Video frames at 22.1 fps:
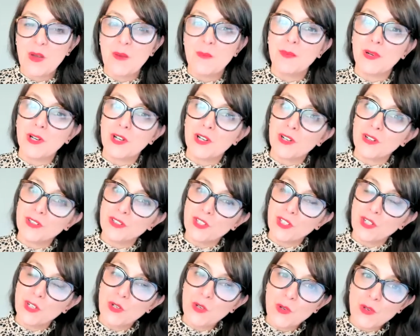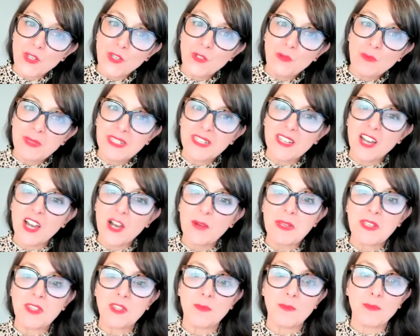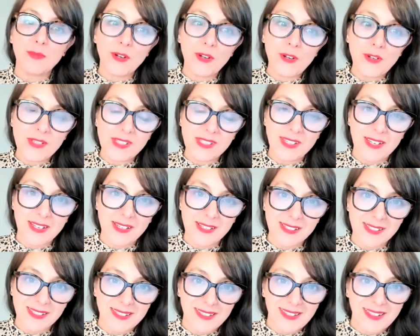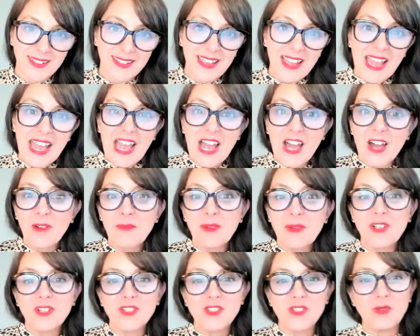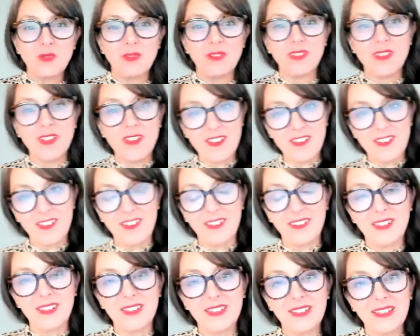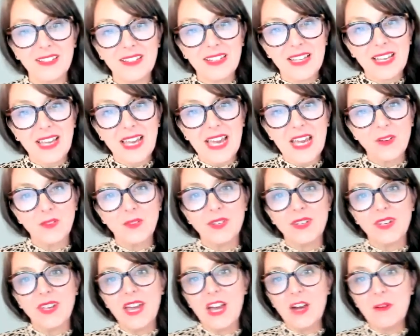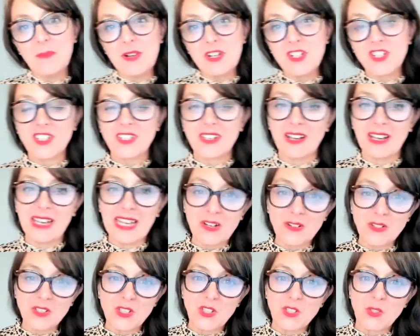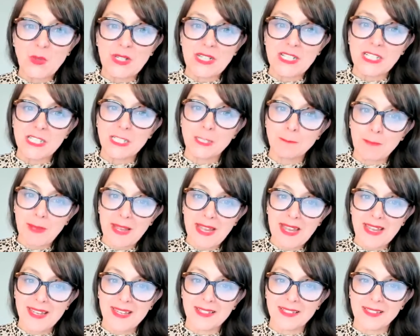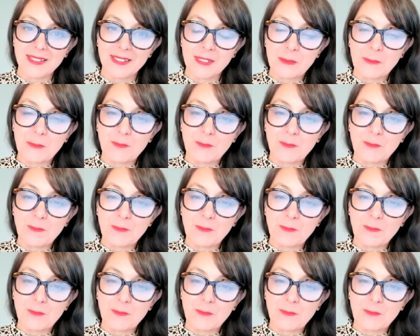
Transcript: but who you become in the process, how much you learn, and how much it allows you to expand